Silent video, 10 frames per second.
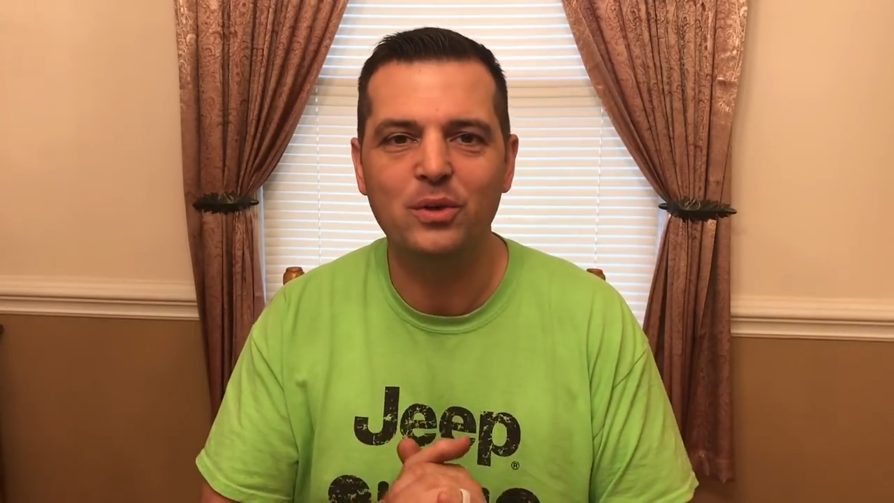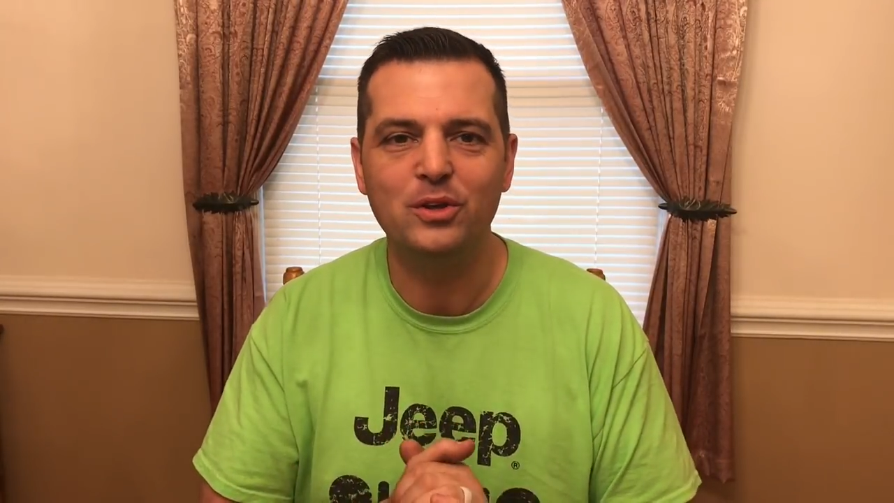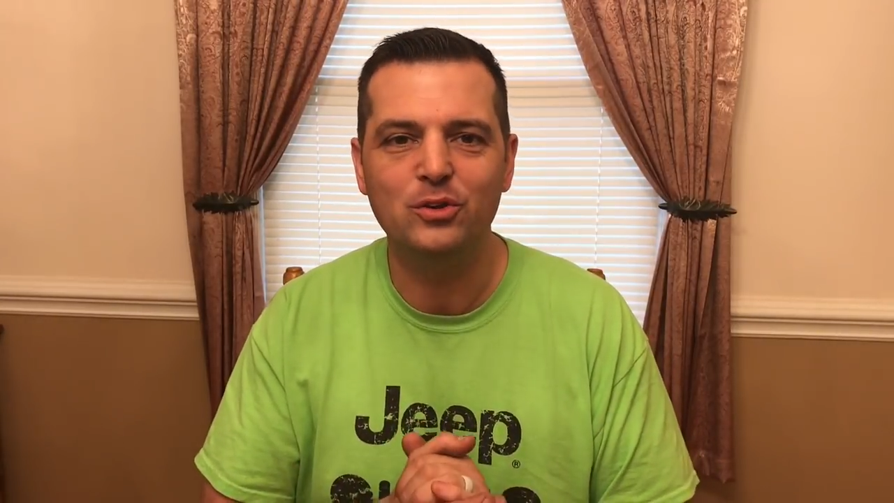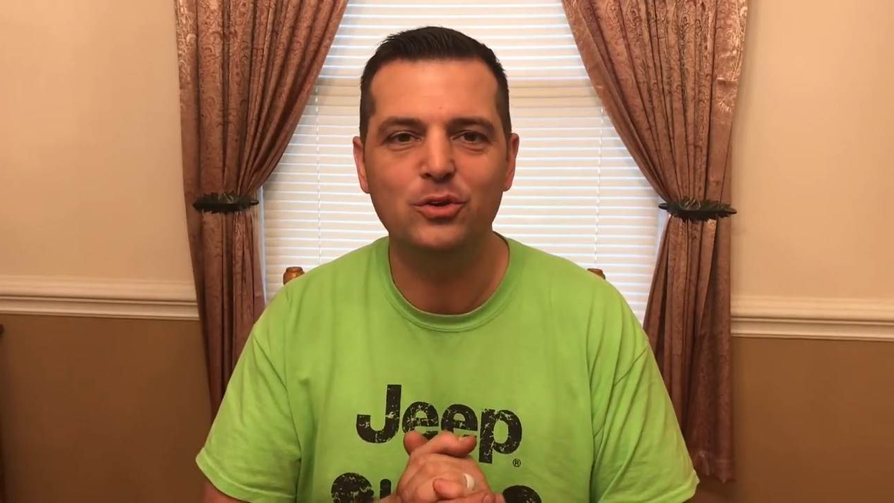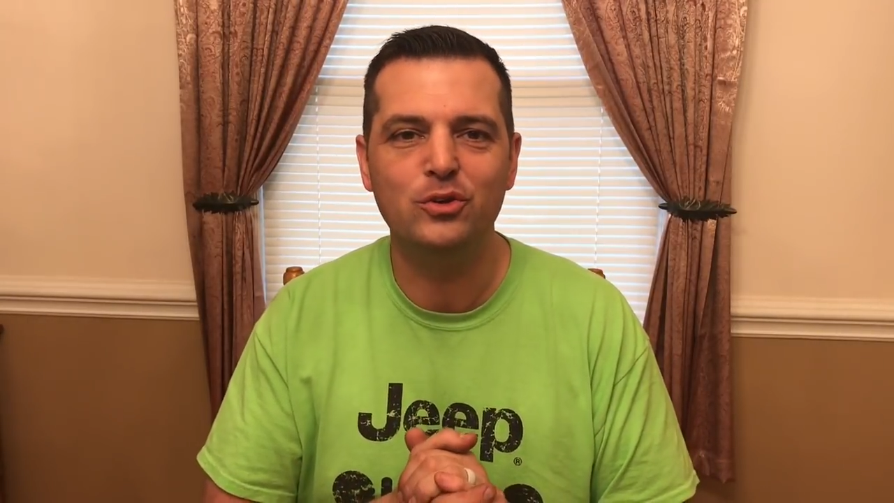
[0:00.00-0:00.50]

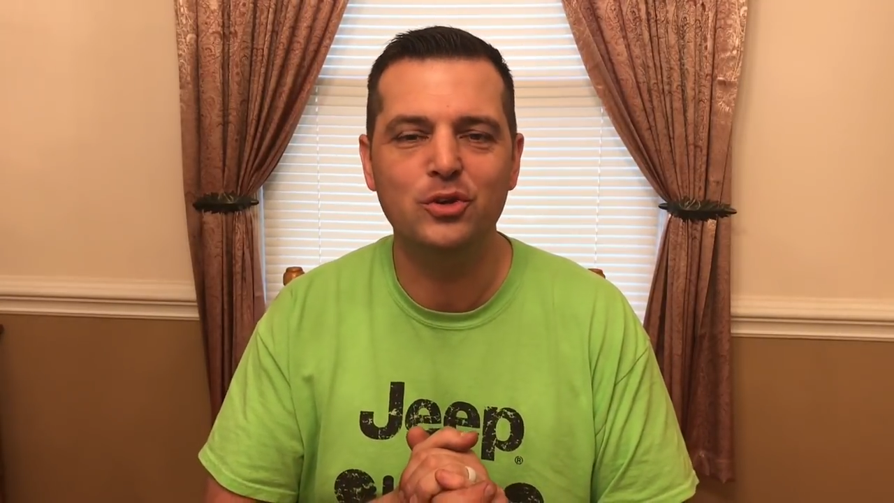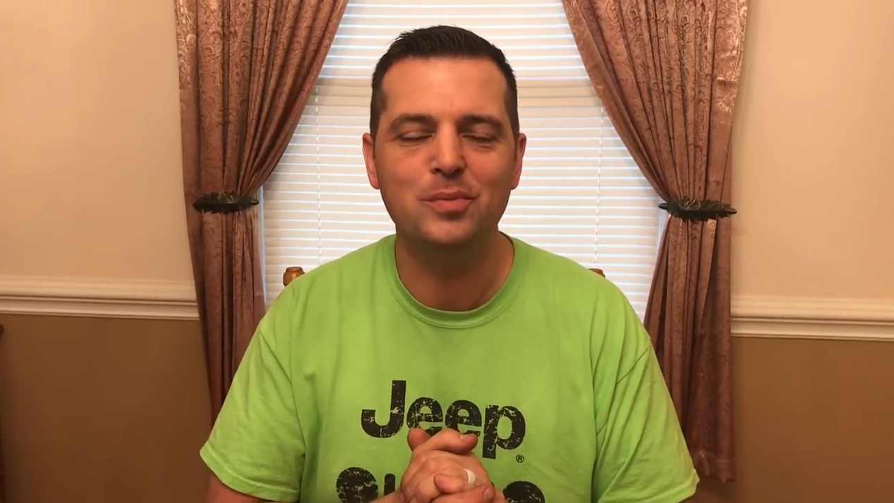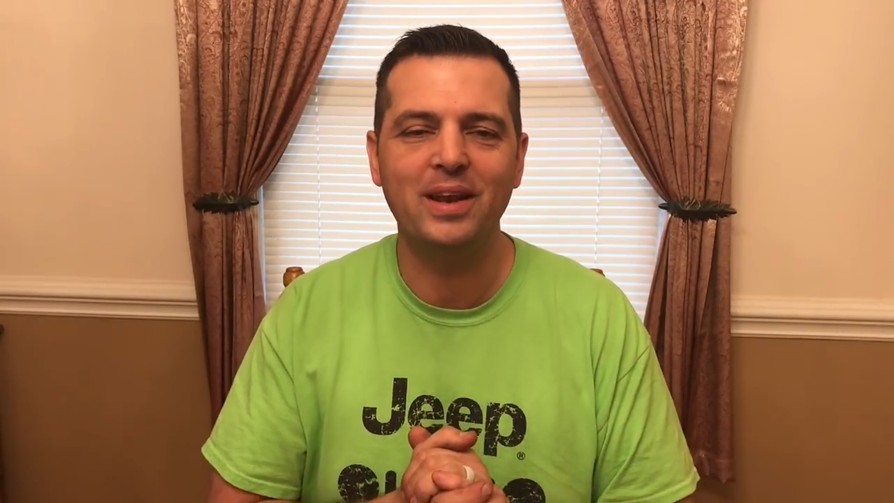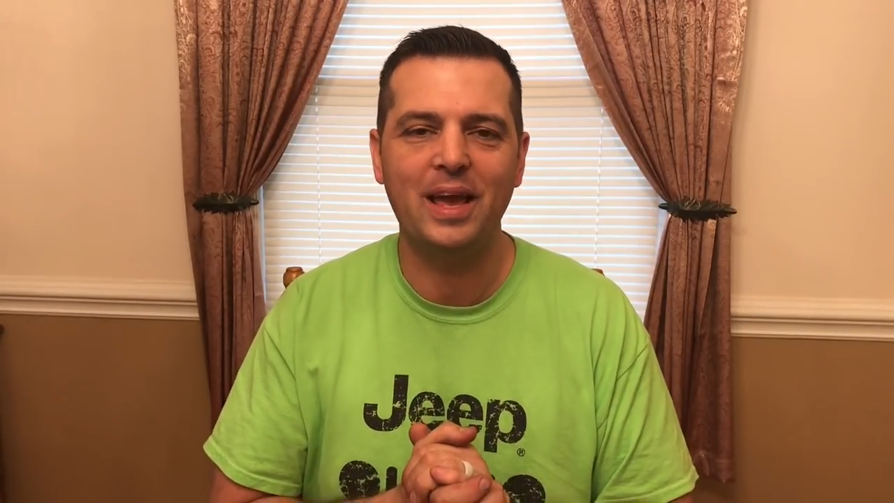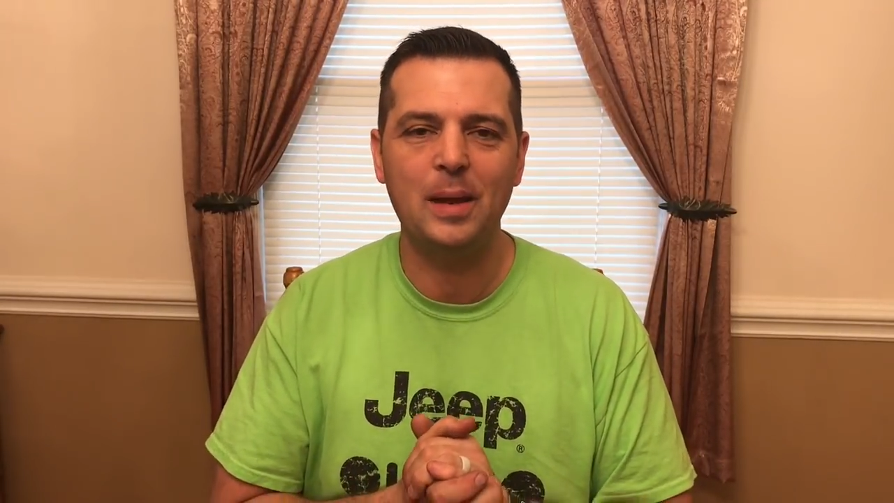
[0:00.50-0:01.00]

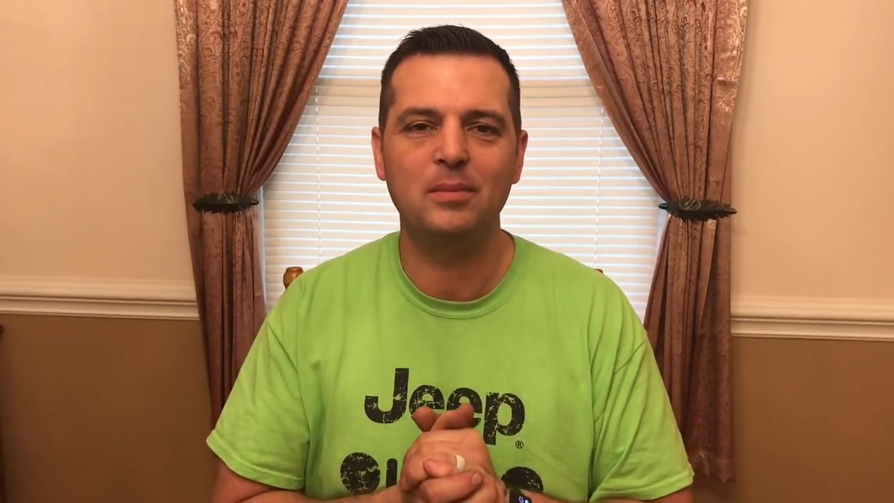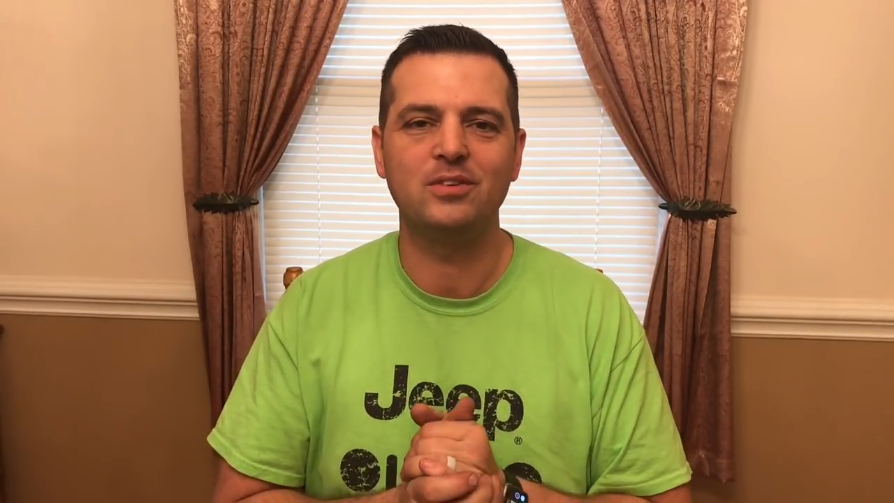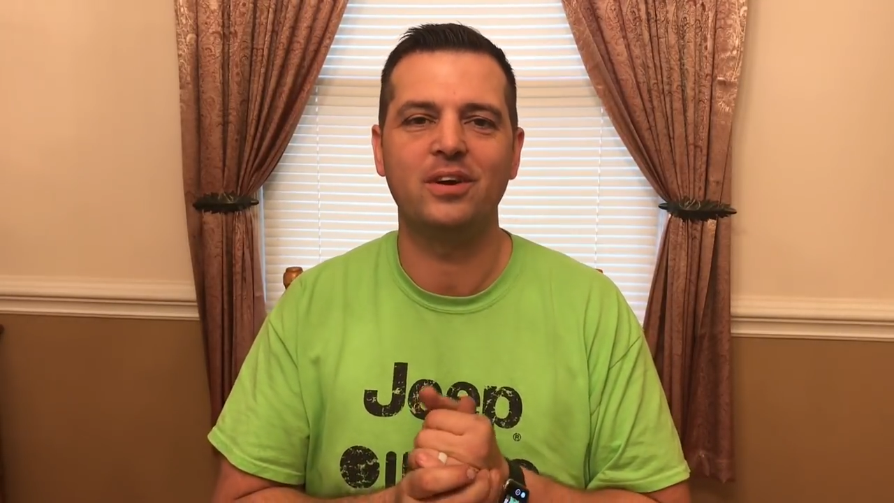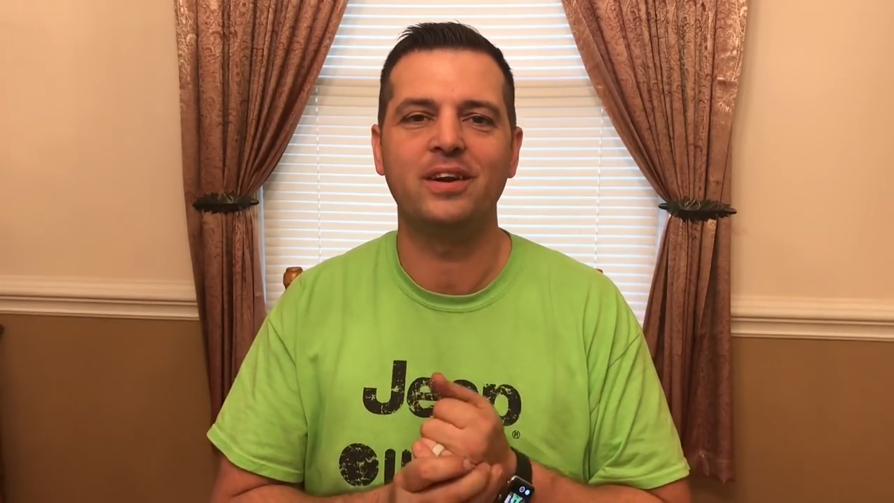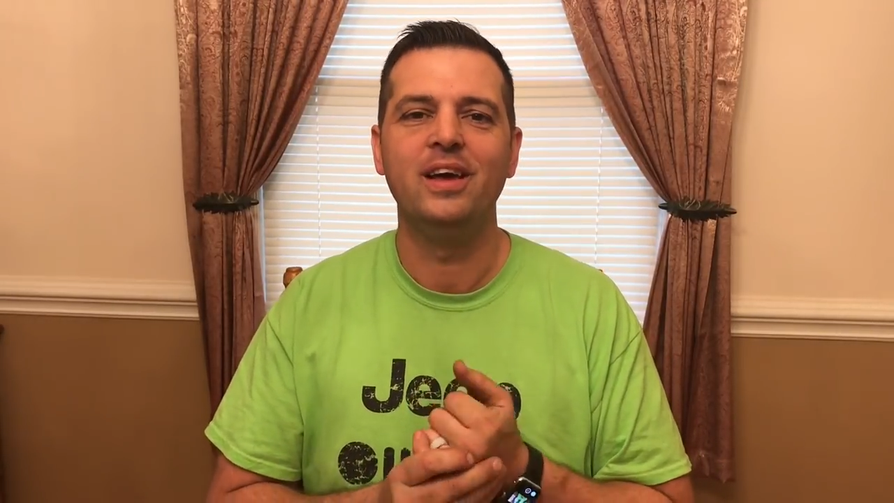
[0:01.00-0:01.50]
YouTube and
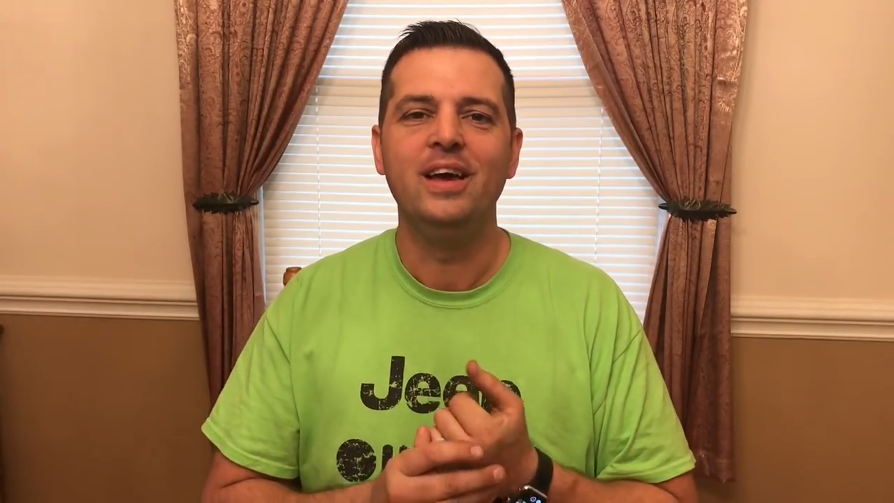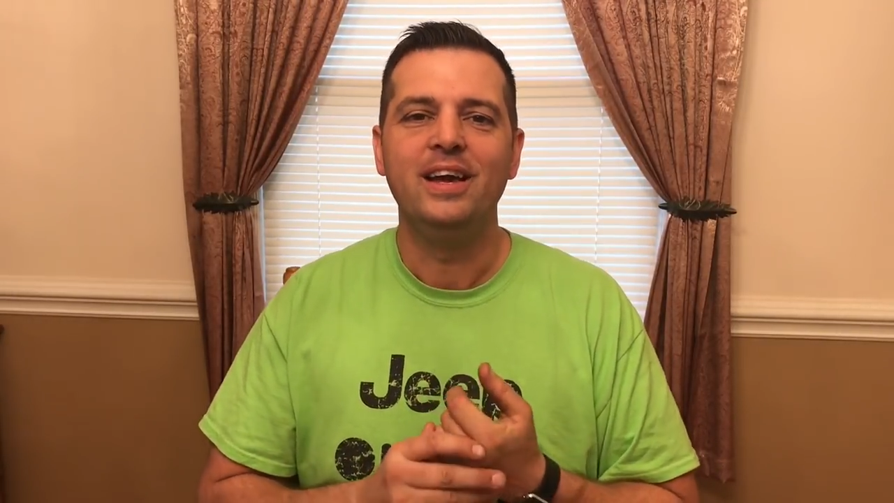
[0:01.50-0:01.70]
Amazon.